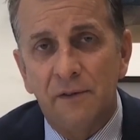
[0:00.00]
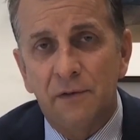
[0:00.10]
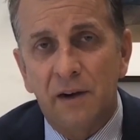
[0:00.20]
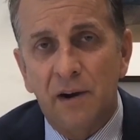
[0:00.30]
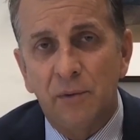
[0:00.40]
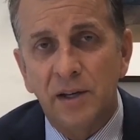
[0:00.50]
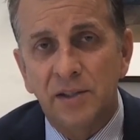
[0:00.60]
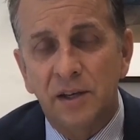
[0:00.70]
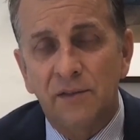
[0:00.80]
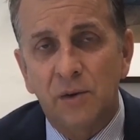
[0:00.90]
for our
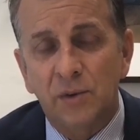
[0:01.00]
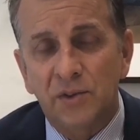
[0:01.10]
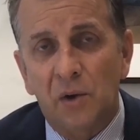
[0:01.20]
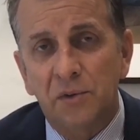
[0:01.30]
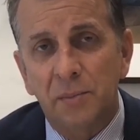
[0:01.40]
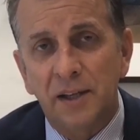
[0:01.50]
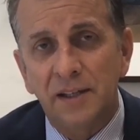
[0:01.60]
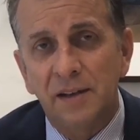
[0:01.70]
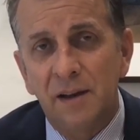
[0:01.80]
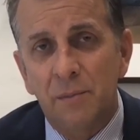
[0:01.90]
region, and of course
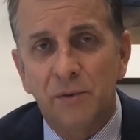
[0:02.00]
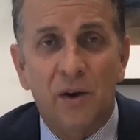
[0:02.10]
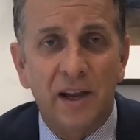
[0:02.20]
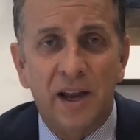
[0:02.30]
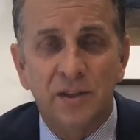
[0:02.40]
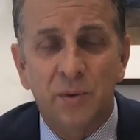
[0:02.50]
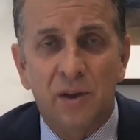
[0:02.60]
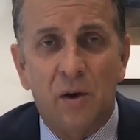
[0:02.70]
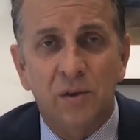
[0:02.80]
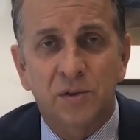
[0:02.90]
ultimately providing us with
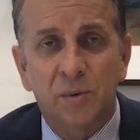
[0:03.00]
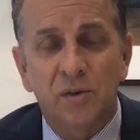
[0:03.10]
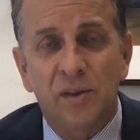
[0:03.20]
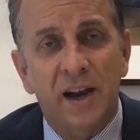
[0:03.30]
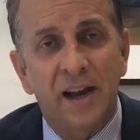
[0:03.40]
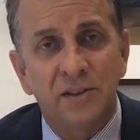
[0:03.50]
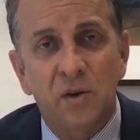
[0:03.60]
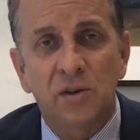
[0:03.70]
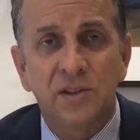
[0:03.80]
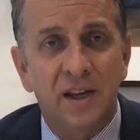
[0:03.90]
the hospital that our
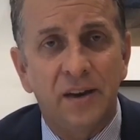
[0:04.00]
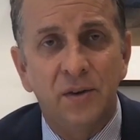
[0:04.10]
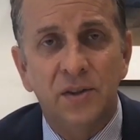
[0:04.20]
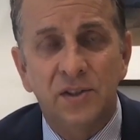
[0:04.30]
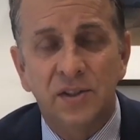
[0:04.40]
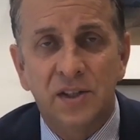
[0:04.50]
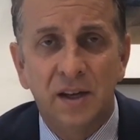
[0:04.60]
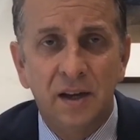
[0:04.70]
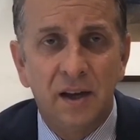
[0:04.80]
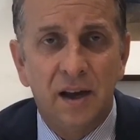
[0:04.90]
doctors, our nurses,
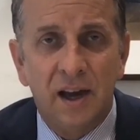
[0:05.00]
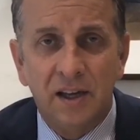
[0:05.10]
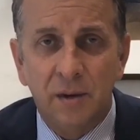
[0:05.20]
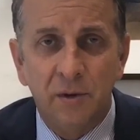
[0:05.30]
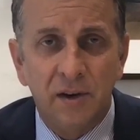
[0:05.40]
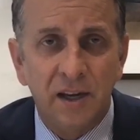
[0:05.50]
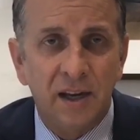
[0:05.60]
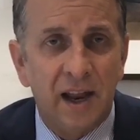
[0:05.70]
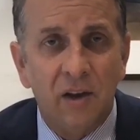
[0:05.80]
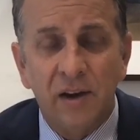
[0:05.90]
our community
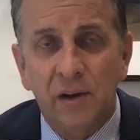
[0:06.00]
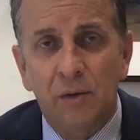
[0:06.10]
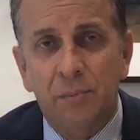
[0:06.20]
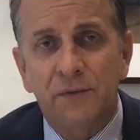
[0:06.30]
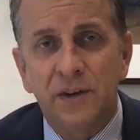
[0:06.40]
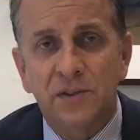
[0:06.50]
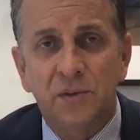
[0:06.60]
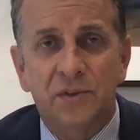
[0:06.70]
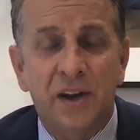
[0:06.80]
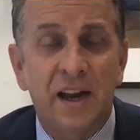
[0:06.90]
and allied health
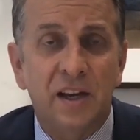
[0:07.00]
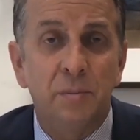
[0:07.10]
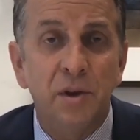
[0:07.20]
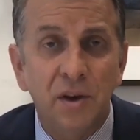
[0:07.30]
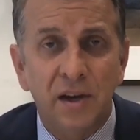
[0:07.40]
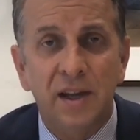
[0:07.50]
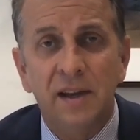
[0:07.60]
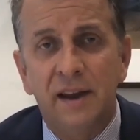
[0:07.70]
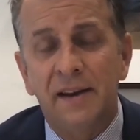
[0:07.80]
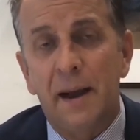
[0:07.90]
professionals, and our
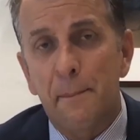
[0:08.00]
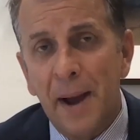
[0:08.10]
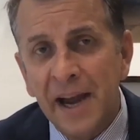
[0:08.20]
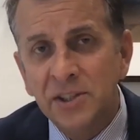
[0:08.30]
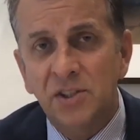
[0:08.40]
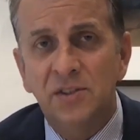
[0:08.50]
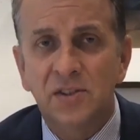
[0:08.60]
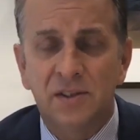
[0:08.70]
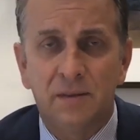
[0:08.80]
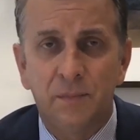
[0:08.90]
community and our
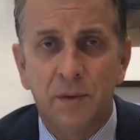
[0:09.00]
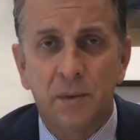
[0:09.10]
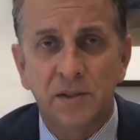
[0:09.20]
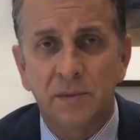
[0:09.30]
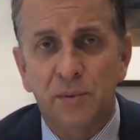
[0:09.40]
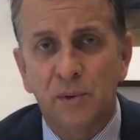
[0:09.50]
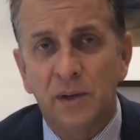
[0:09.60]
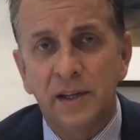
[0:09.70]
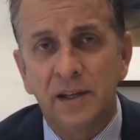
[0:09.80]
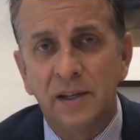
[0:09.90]
patients, most
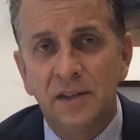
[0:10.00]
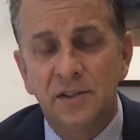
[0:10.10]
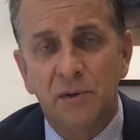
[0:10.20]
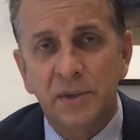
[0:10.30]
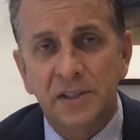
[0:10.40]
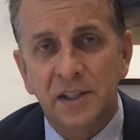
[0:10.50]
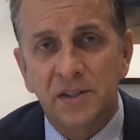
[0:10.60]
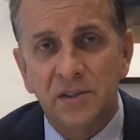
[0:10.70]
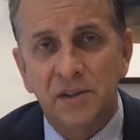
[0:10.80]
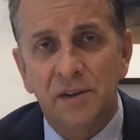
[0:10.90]
importantly, so richly
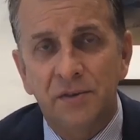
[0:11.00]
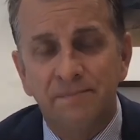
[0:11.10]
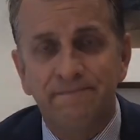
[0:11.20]
deserve.